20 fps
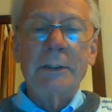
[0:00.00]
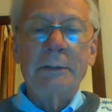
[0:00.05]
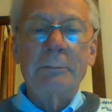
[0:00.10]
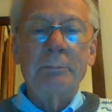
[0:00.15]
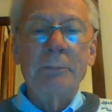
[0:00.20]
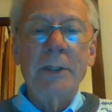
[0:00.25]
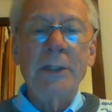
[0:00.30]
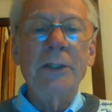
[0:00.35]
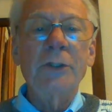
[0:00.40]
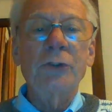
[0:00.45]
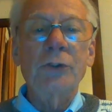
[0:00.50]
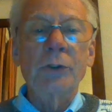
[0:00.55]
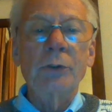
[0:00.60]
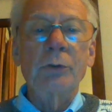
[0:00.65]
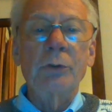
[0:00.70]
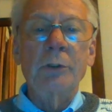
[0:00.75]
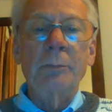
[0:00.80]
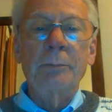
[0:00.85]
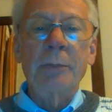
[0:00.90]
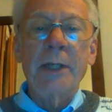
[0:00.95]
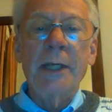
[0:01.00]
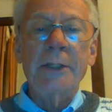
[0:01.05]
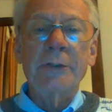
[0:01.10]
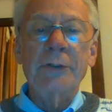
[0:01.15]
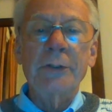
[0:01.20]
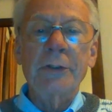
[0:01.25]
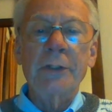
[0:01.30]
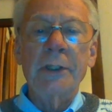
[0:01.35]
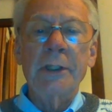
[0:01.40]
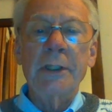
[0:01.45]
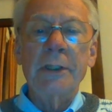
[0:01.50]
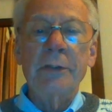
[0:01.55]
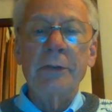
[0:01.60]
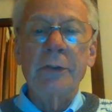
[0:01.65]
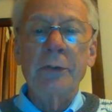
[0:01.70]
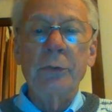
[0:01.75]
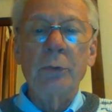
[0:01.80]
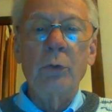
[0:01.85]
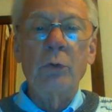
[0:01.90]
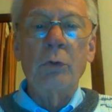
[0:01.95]
minuscule compared to the
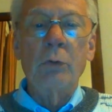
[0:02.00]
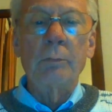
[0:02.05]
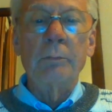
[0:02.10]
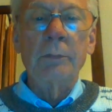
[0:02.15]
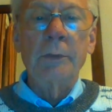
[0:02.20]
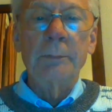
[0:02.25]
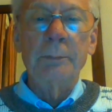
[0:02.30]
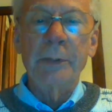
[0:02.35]
norm,